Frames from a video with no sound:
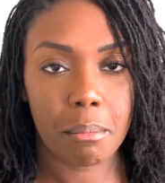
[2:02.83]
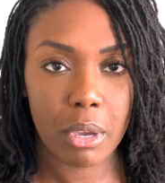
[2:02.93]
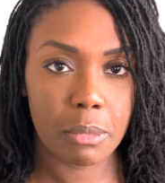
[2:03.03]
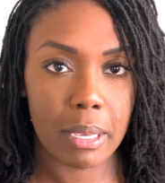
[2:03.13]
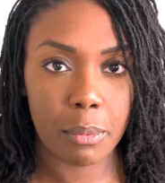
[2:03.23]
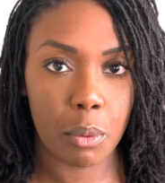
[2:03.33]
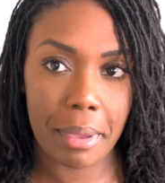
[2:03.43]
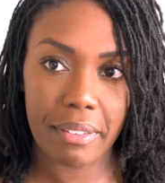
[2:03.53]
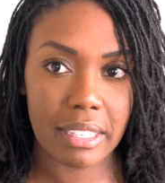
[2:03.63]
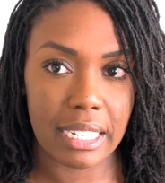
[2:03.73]
most people
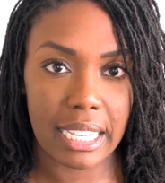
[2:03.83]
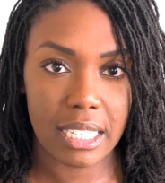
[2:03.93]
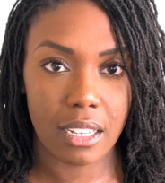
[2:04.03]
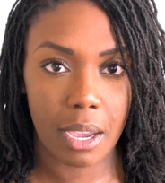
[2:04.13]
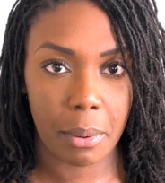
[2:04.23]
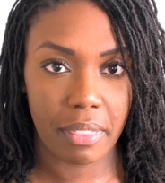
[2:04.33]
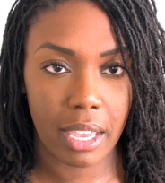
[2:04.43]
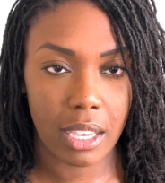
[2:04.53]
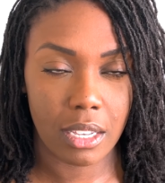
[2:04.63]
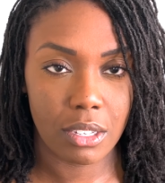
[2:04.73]
make this list like when
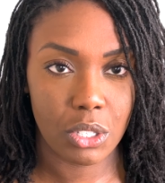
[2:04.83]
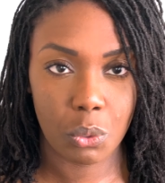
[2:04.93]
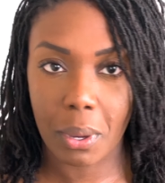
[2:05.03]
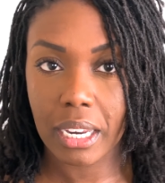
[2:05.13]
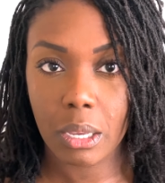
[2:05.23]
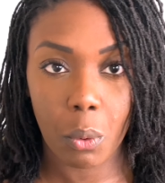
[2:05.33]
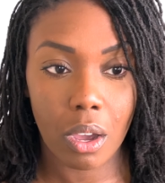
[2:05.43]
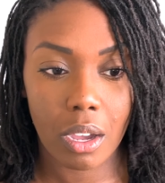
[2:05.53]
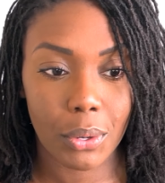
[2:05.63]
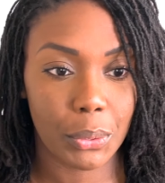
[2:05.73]
they're
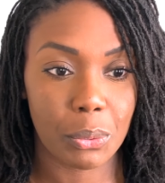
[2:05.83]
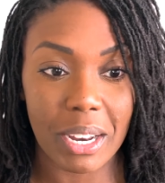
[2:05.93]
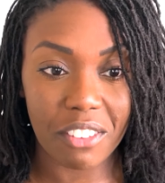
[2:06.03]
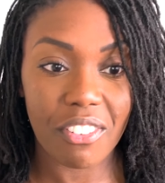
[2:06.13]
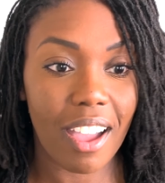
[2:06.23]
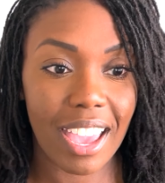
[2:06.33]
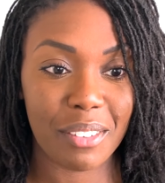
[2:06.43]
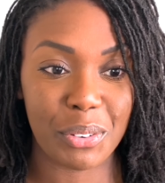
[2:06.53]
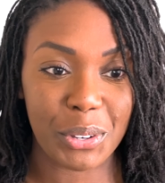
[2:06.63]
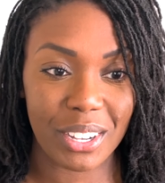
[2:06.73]
21 or
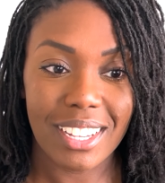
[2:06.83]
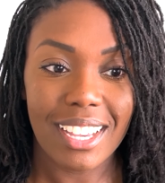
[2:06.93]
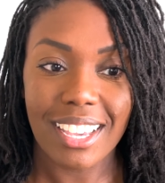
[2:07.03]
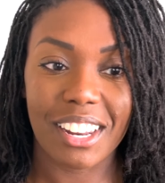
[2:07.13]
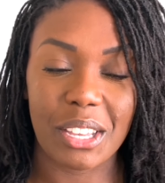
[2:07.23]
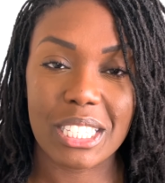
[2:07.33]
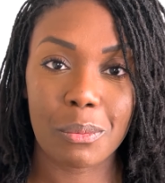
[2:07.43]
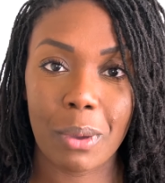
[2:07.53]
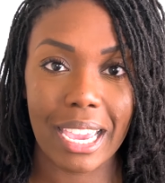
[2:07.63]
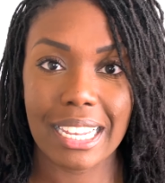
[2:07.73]
25 or you know
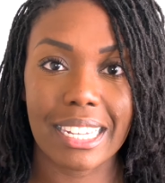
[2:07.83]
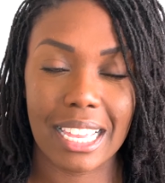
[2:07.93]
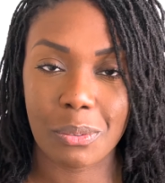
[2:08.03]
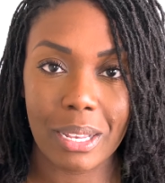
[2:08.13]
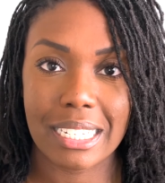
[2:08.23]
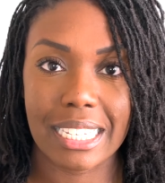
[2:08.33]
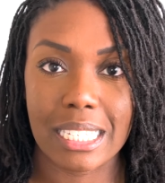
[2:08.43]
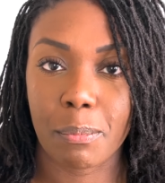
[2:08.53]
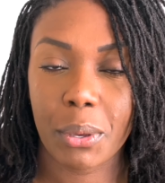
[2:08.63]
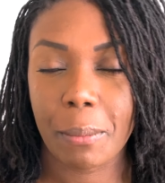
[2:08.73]
somewhere in their
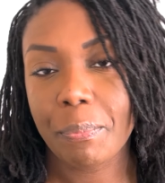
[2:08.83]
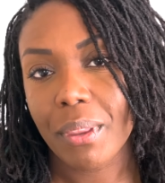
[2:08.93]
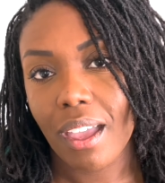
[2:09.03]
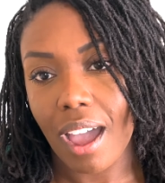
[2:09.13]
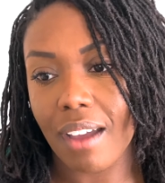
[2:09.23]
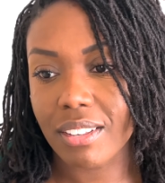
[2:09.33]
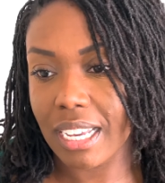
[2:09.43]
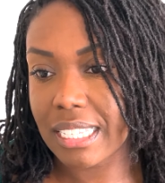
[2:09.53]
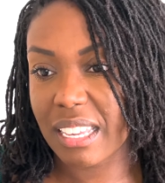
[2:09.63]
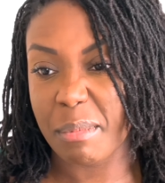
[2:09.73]
20s but i
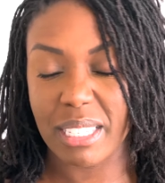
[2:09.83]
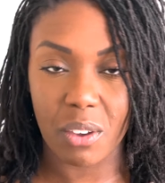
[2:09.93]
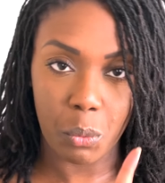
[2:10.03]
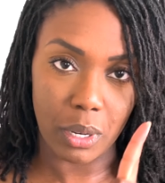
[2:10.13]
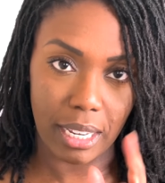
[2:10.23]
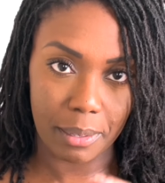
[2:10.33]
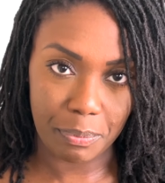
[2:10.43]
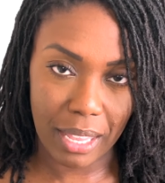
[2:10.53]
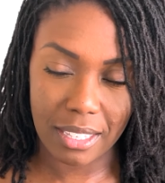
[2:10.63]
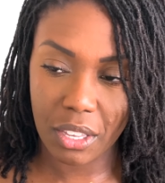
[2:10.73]
decided to give myself one year
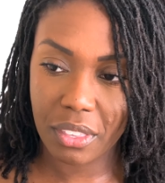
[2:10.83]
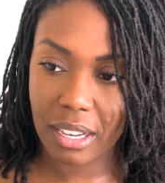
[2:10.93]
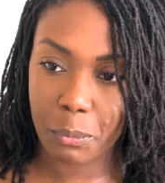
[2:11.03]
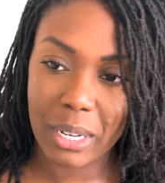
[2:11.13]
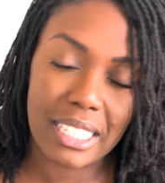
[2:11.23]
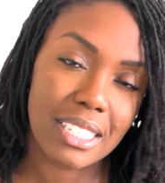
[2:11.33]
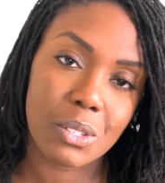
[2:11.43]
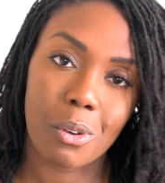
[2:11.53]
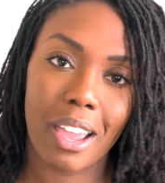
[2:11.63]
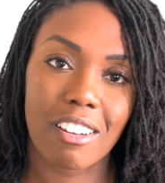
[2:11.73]
and so the list is
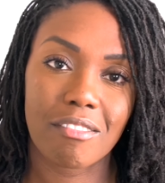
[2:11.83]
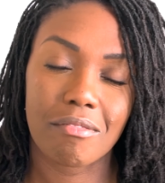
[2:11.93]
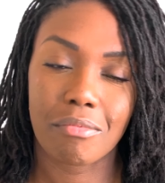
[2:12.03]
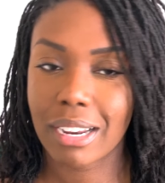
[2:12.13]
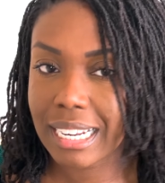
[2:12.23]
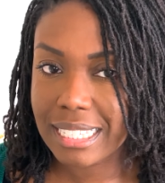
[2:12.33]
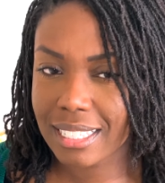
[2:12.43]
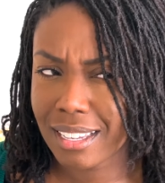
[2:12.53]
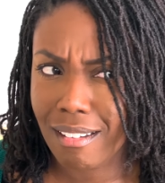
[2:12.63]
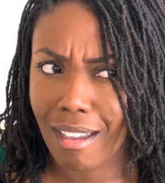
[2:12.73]
quite
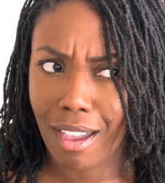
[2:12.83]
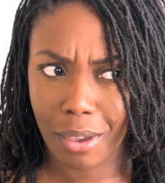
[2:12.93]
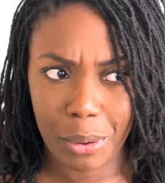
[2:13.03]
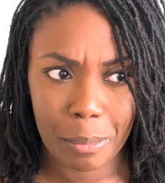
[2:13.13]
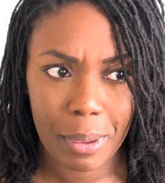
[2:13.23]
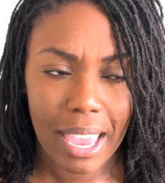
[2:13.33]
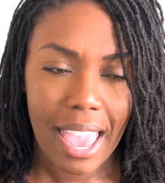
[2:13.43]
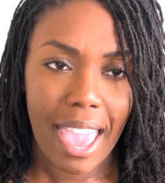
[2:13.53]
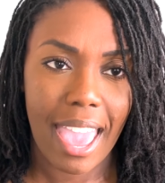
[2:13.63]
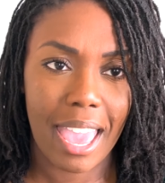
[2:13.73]
realistic i hope
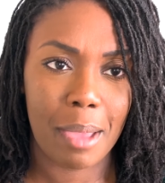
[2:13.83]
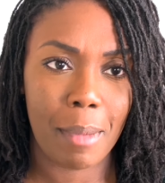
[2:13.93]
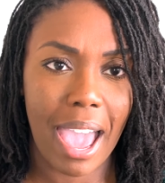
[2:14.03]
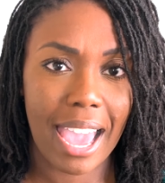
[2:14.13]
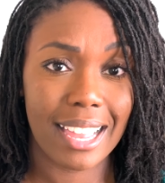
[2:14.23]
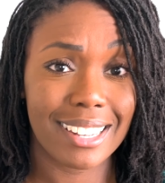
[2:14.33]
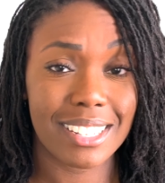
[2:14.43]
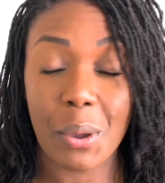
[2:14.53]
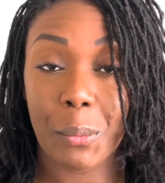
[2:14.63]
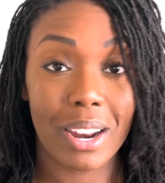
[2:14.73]
um,
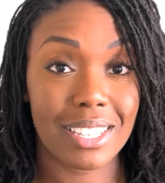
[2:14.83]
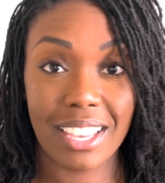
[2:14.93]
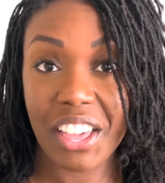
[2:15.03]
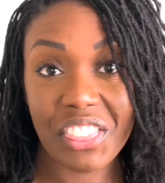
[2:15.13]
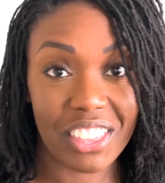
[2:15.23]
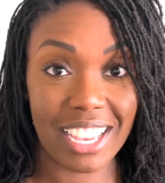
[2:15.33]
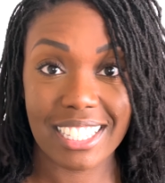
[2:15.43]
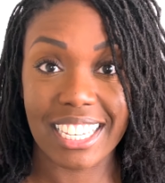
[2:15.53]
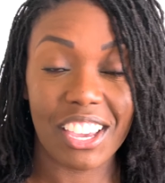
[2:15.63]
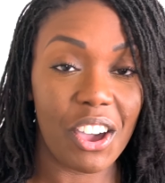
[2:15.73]
and when i turn
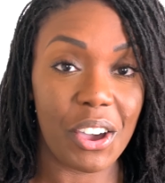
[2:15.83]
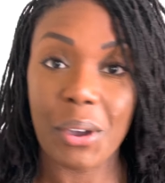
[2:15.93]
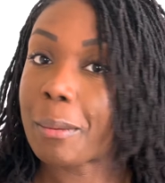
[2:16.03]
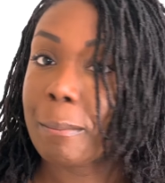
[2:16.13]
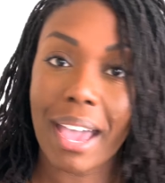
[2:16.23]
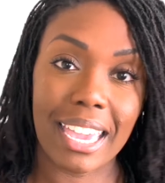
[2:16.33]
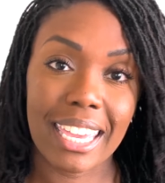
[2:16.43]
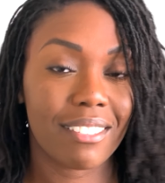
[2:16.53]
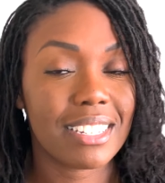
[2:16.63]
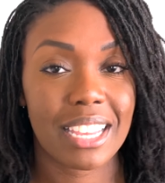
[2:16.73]
30 i'll come back
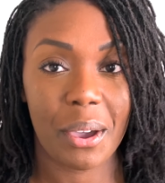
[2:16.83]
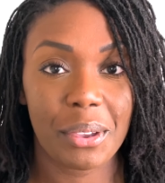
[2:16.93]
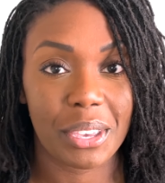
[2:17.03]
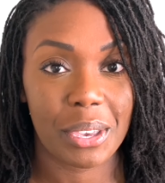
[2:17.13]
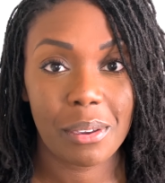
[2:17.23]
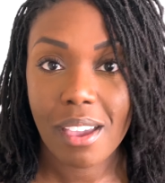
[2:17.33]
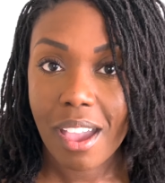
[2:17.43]
here and tell you